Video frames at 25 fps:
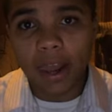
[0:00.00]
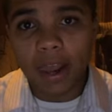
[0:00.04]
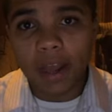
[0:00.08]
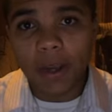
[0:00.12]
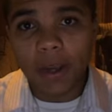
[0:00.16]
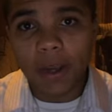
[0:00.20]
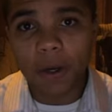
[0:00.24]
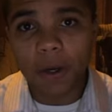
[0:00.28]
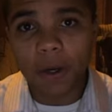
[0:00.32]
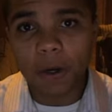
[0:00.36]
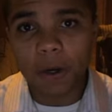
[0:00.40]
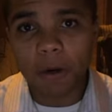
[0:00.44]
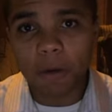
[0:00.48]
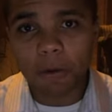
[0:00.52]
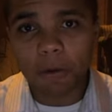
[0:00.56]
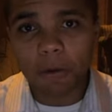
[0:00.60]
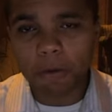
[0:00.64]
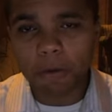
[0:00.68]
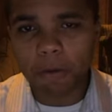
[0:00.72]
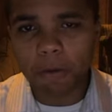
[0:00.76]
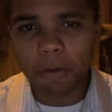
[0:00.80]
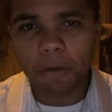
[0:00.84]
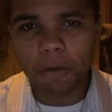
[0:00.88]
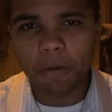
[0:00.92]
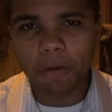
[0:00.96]
You know,
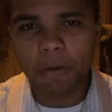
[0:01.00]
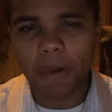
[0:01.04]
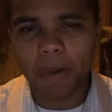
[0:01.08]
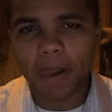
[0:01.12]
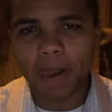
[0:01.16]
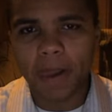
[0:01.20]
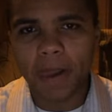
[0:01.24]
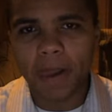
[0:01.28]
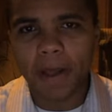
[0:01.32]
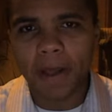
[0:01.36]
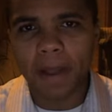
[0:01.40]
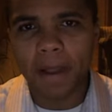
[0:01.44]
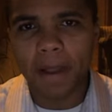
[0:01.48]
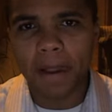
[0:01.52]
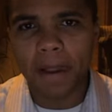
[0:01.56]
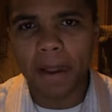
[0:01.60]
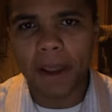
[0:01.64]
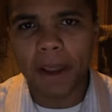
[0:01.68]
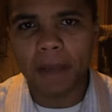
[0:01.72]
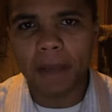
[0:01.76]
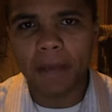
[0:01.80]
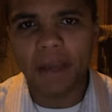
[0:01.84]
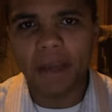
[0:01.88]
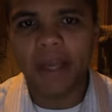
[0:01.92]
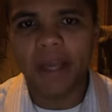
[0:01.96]

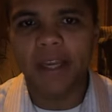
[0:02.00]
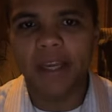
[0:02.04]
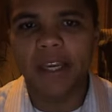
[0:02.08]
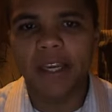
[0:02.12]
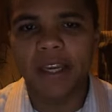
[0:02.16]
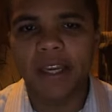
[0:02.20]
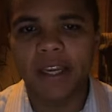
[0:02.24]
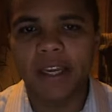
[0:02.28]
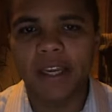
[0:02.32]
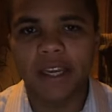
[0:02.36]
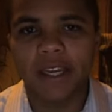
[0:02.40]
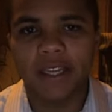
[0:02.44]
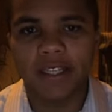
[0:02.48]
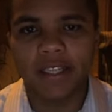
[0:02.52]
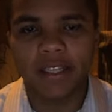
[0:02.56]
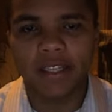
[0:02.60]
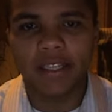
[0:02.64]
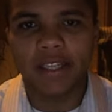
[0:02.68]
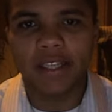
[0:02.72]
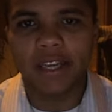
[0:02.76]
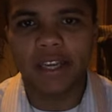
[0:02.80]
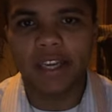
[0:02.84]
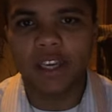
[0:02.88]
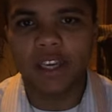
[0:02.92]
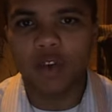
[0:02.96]
it seems
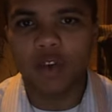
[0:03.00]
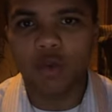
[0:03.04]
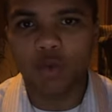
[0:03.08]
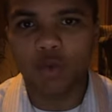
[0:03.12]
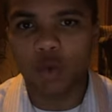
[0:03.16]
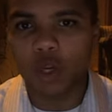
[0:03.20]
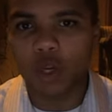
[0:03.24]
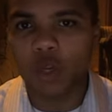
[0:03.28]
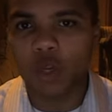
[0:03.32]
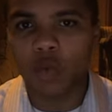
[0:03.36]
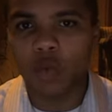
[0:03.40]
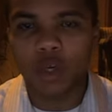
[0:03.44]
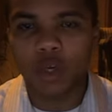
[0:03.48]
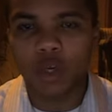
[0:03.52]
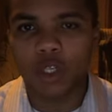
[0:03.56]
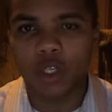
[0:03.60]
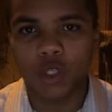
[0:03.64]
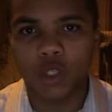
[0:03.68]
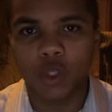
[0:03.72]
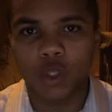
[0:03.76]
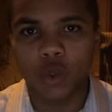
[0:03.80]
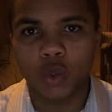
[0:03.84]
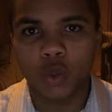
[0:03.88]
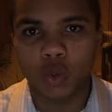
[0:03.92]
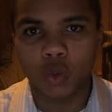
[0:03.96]
like he really wants
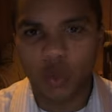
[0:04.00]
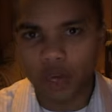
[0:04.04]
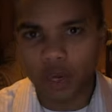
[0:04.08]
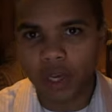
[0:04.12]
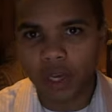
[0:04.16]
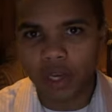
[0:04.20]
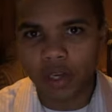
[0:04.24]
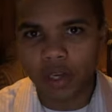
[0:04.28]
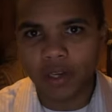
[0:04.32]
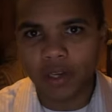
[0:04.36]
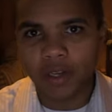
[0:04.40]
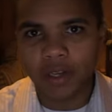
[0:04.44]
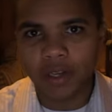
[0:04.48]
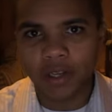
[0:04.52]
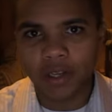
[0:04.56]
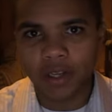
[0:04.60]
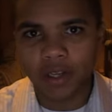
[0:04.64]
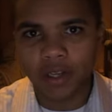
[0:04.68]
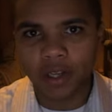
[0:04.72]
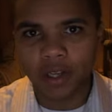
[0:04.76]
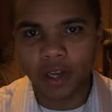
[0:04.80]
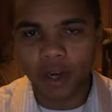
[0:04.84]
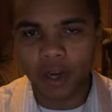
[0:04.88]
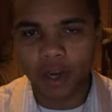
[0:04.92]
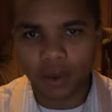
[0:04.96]
to win
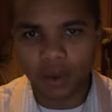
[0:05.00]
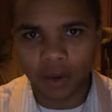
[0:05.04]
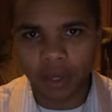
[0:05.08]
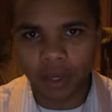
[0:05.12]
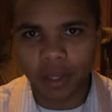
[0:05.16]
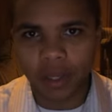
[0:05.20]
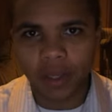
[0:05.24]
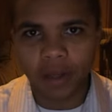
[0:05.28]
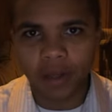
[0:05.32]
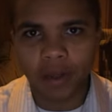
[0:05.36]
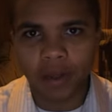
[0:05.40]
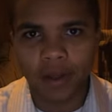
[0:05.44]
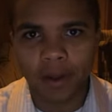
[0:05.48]
a ring.